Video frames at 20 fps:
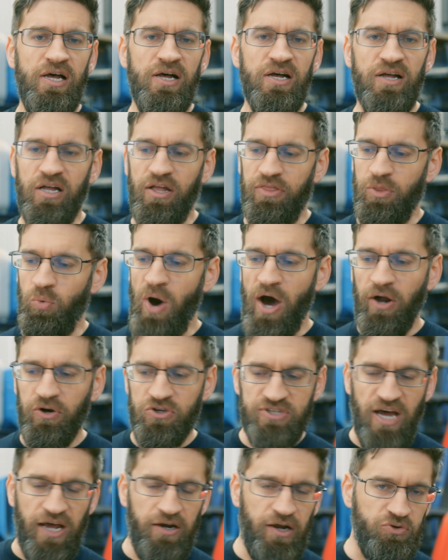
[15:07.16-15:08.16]
The water has
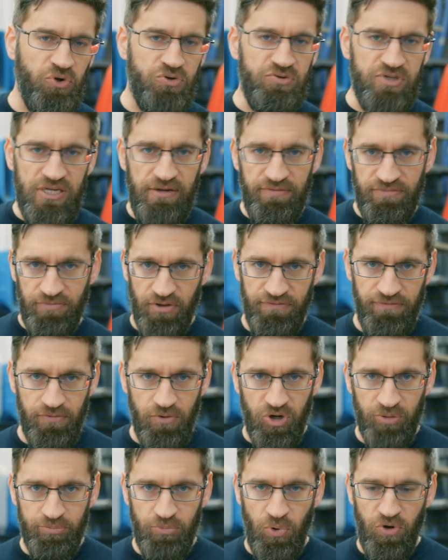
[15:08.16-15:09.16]
gone underneath the
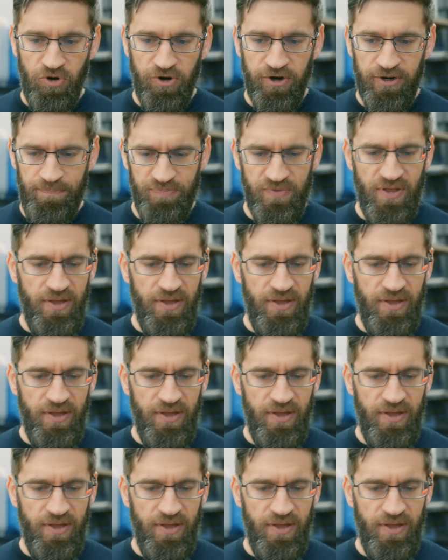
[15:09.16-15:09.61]
floorboard.